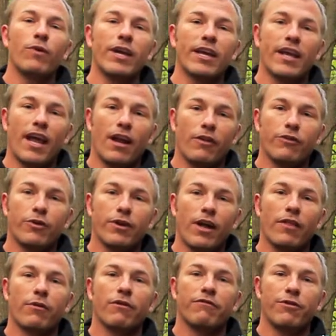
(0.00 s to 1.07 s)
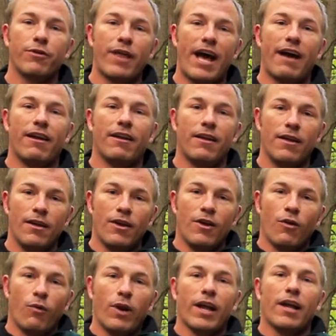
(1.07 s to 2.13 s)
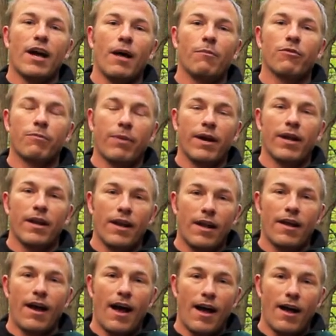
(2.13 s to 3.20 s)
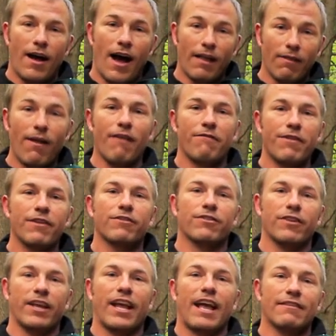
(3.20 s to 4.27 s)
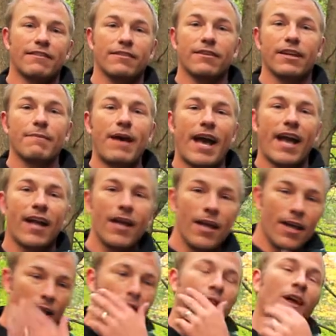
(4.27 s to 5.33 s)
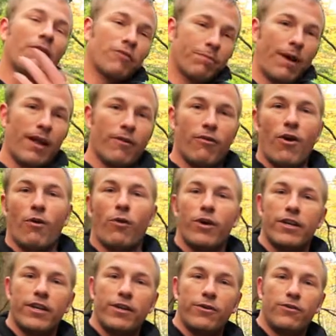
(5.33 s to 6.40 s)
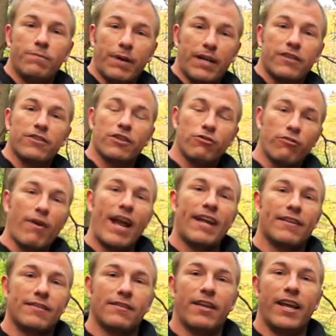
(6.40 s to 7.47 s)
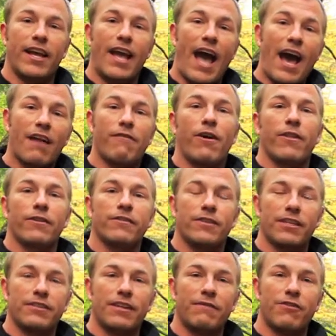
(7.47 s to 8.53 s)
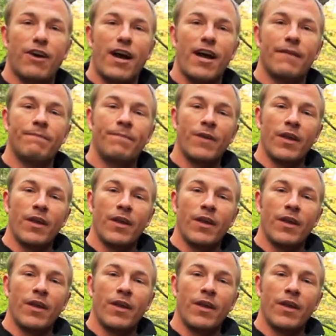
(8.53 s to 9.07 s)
week, and I'll do another review of that when it comes. But I love this sling as a sling bag. Love's probably the wrong word to use, but it's a great sling out of all the slings I've tried.